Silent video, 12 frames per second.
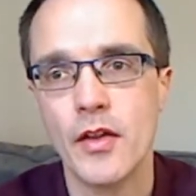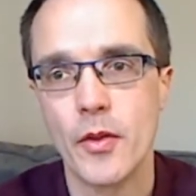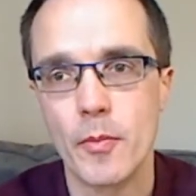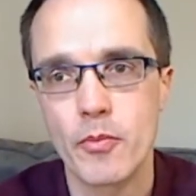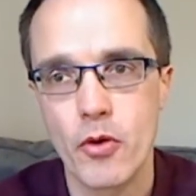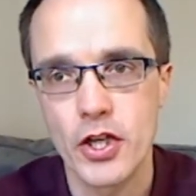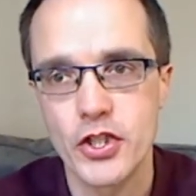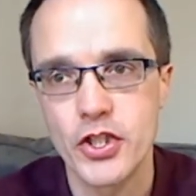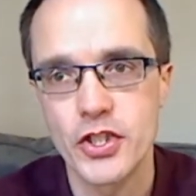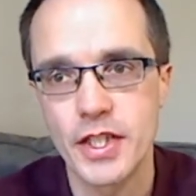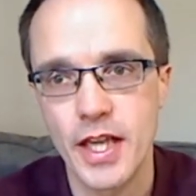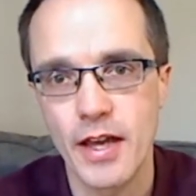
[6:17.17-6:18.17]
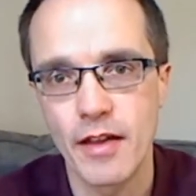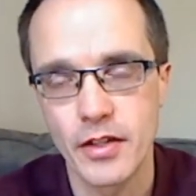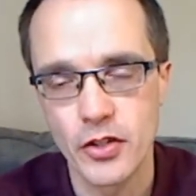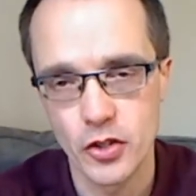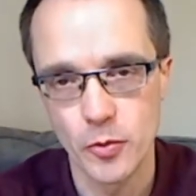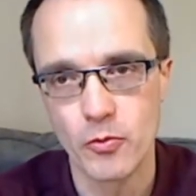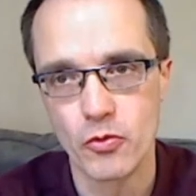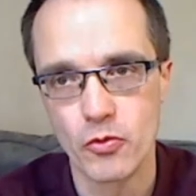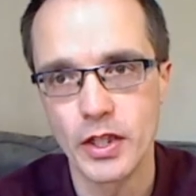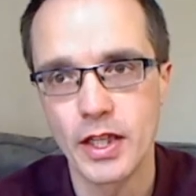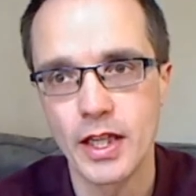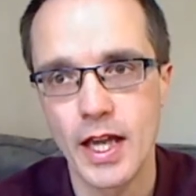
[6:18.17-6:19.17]
The pressures to get things up and
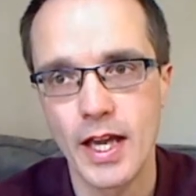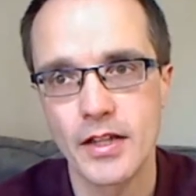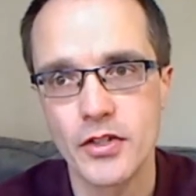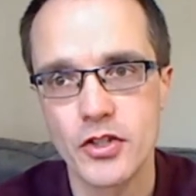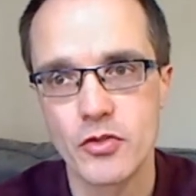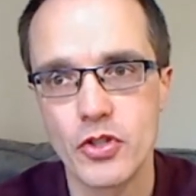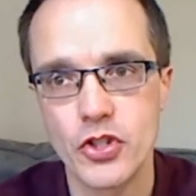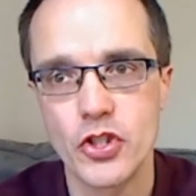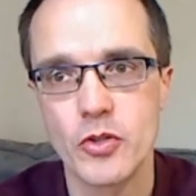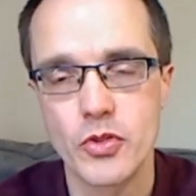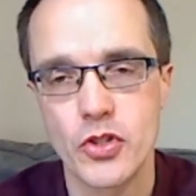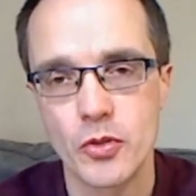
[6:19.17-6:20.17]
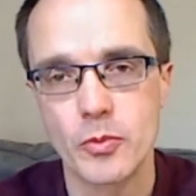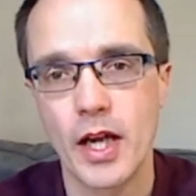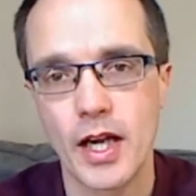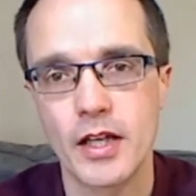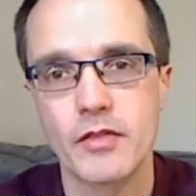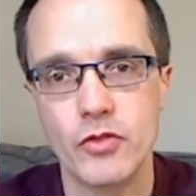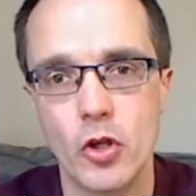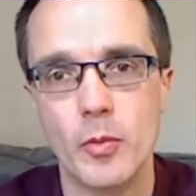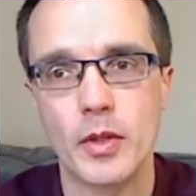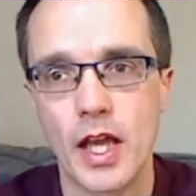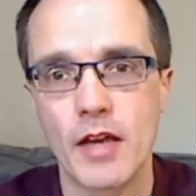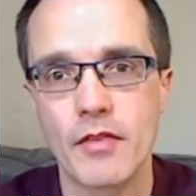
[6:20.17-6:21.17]
running again and to resume some kind of
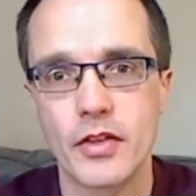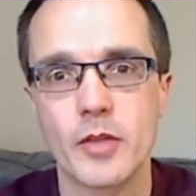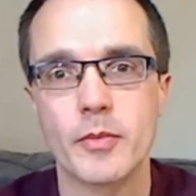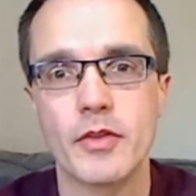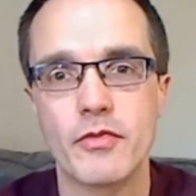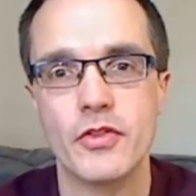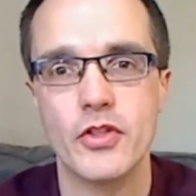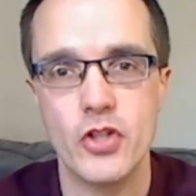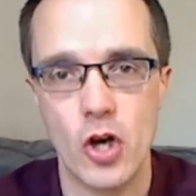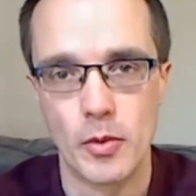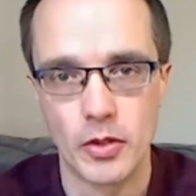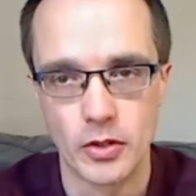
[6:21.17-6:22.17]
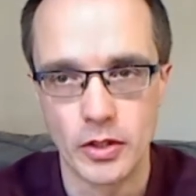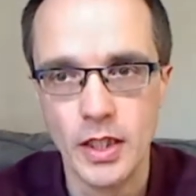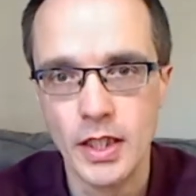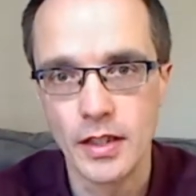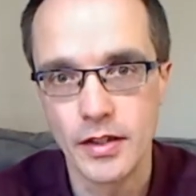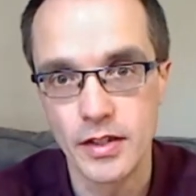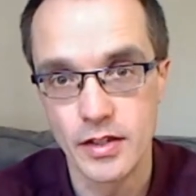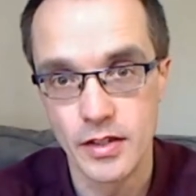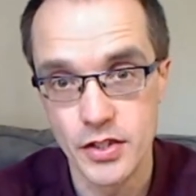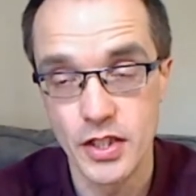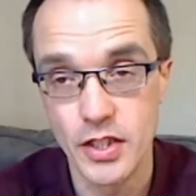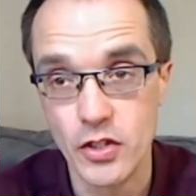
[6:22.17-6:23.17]
normal life are going to be phenomenal.
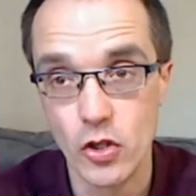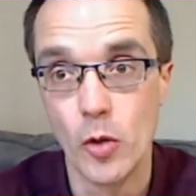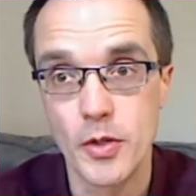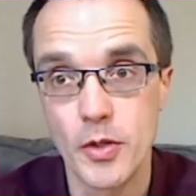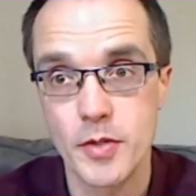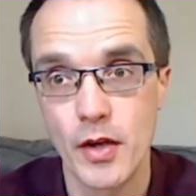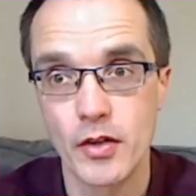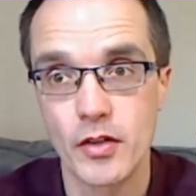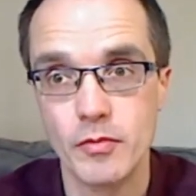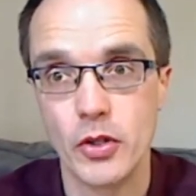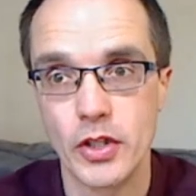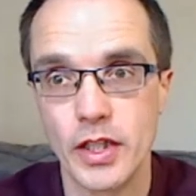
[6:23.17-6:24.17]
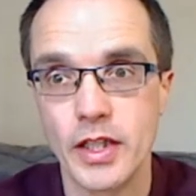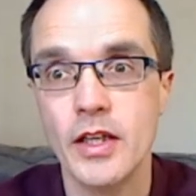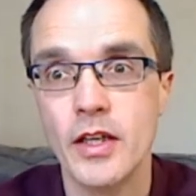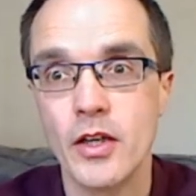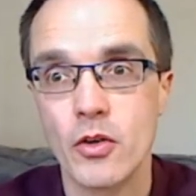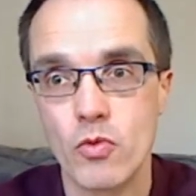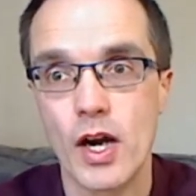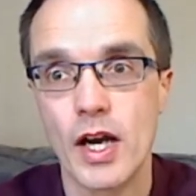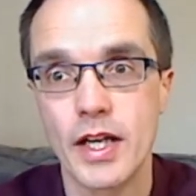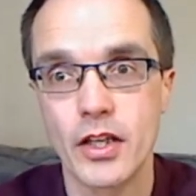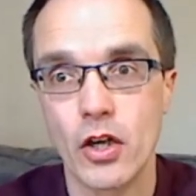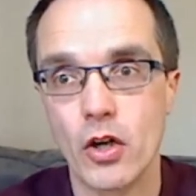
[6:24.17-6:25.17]
There's an enormous amount of money
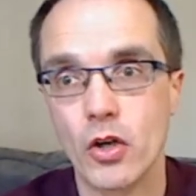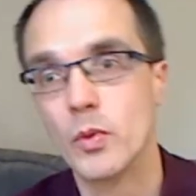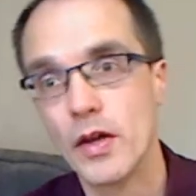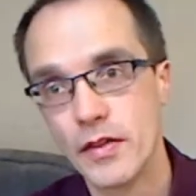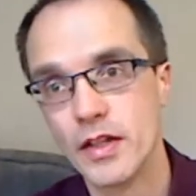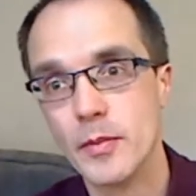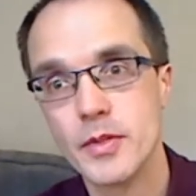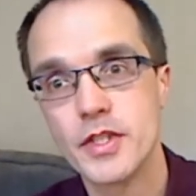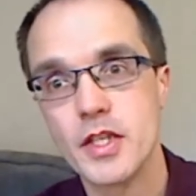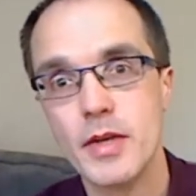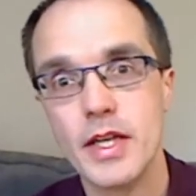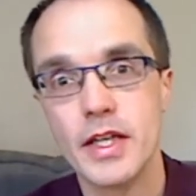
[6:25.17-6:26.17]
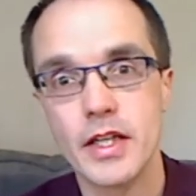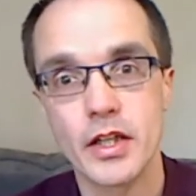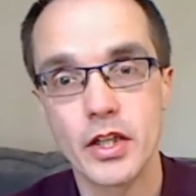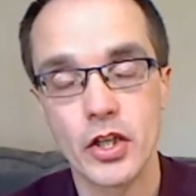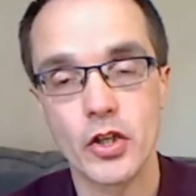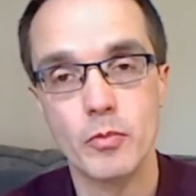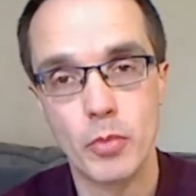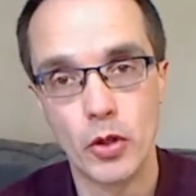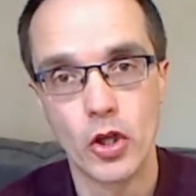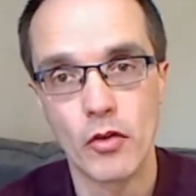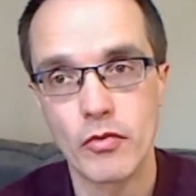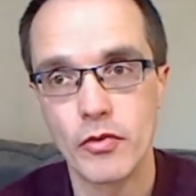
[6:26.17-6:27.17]
riding on whether Liberty Media can
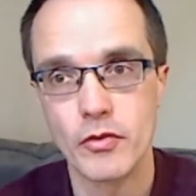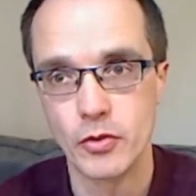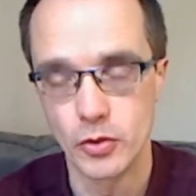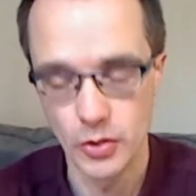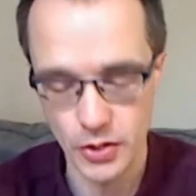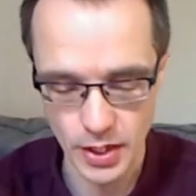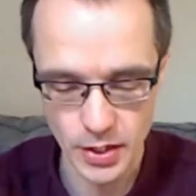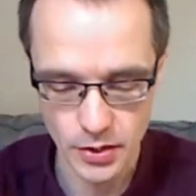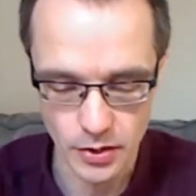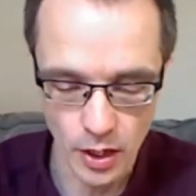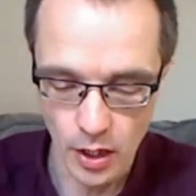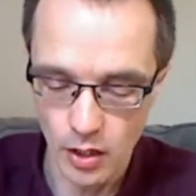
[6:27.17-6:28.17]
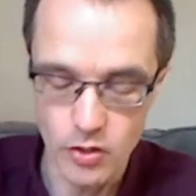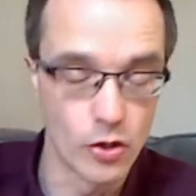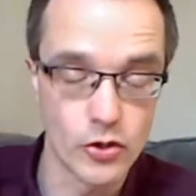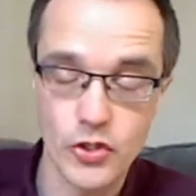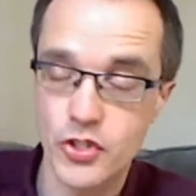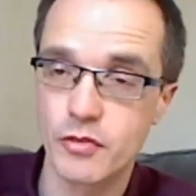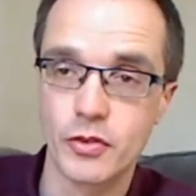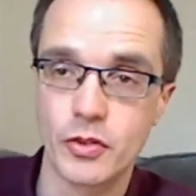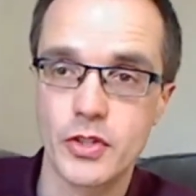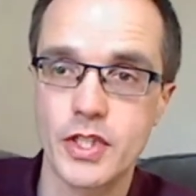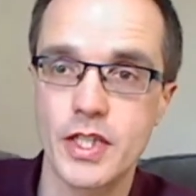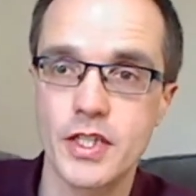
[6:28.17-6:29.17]
pull off the full season, not just a
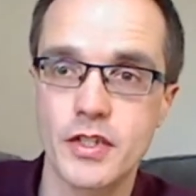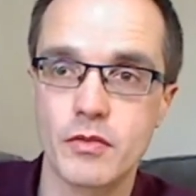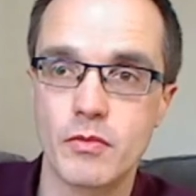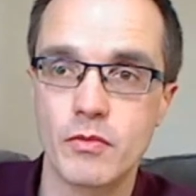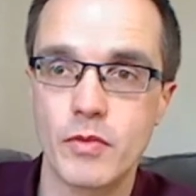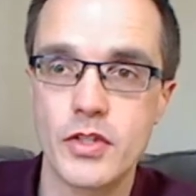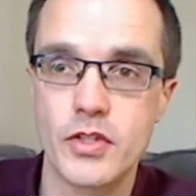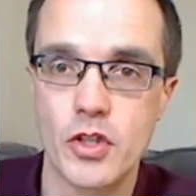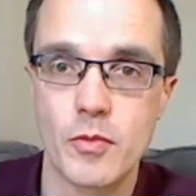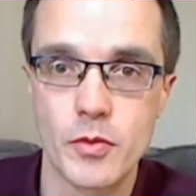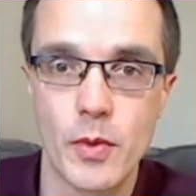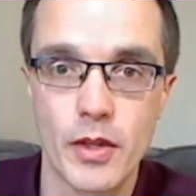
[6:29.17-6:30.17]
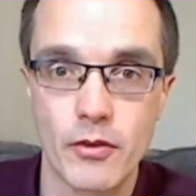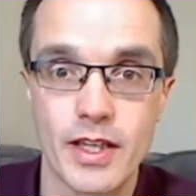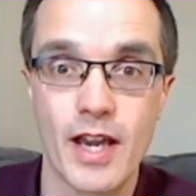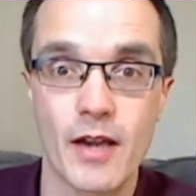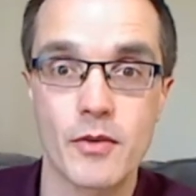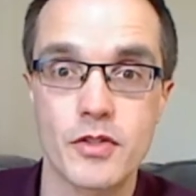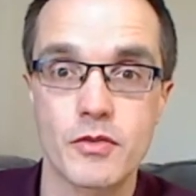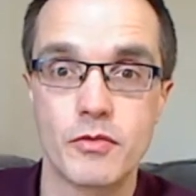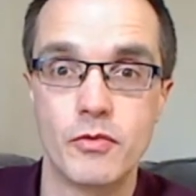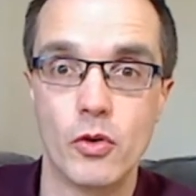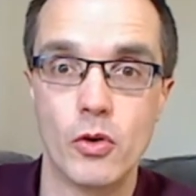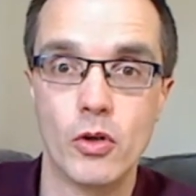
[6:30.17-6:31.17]
full season in terms of whether it counts
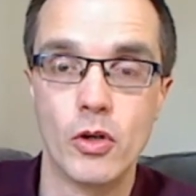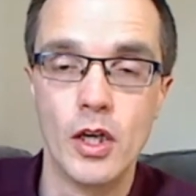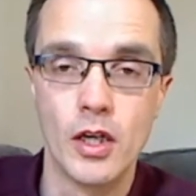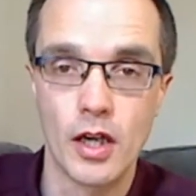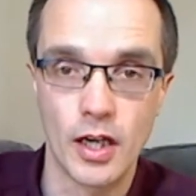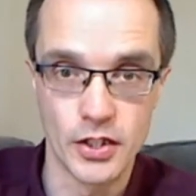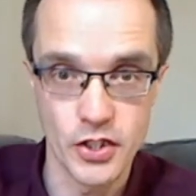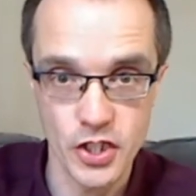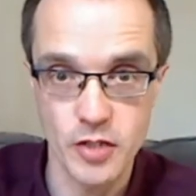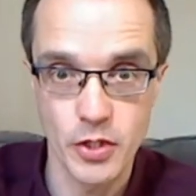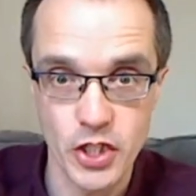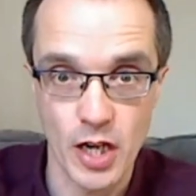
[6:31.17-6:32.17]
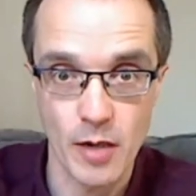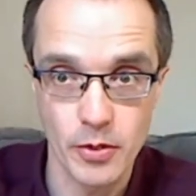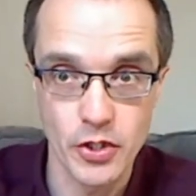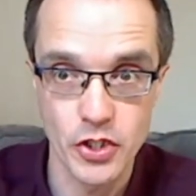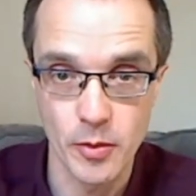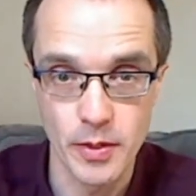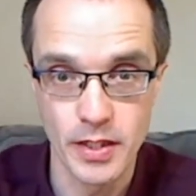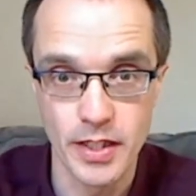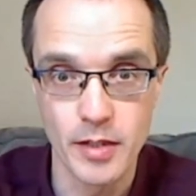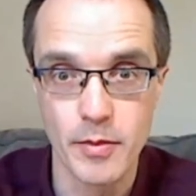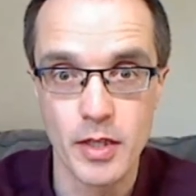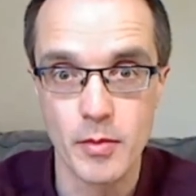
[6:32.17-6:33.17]
for a legitimate championship, and they
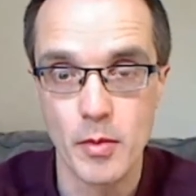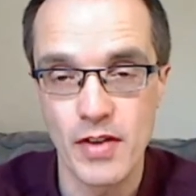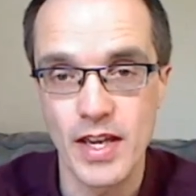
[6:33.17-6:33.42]
need a minimum